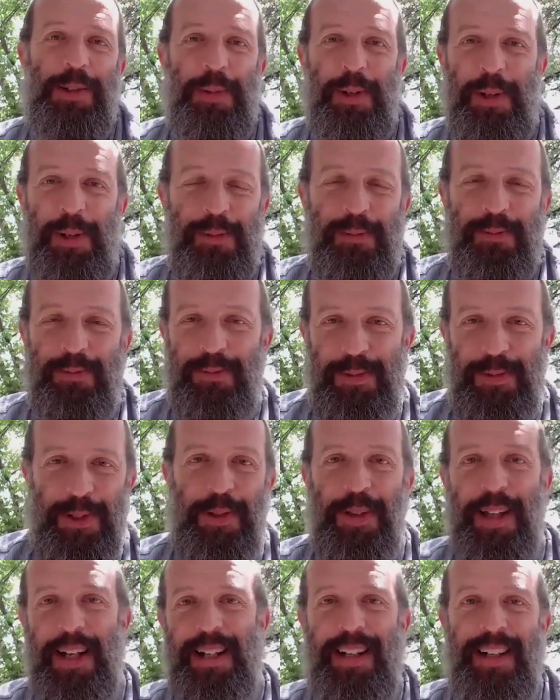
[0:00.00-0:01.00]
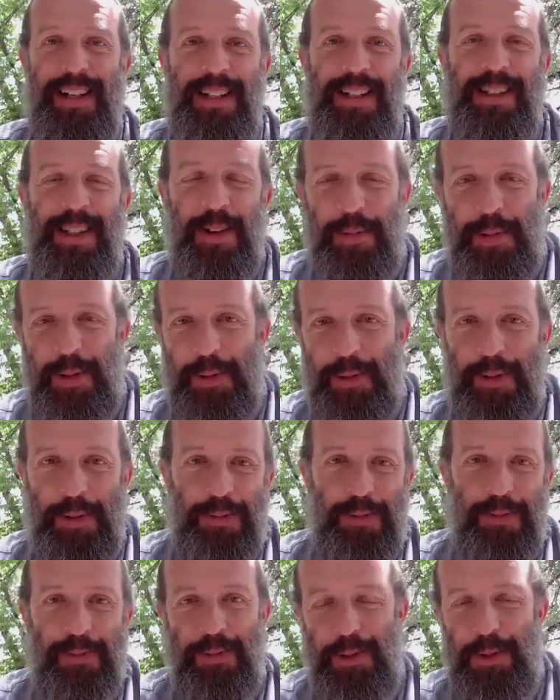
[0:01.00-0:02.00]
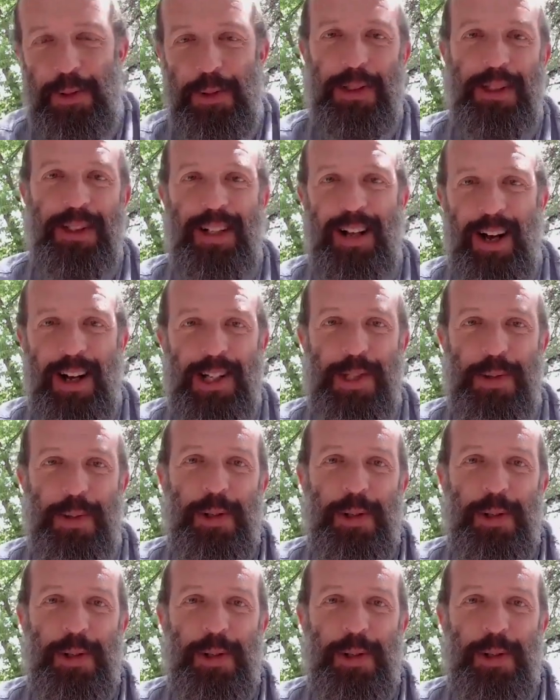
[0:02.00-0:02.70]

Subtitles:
We don't do that kind of stuff. We don't use guns.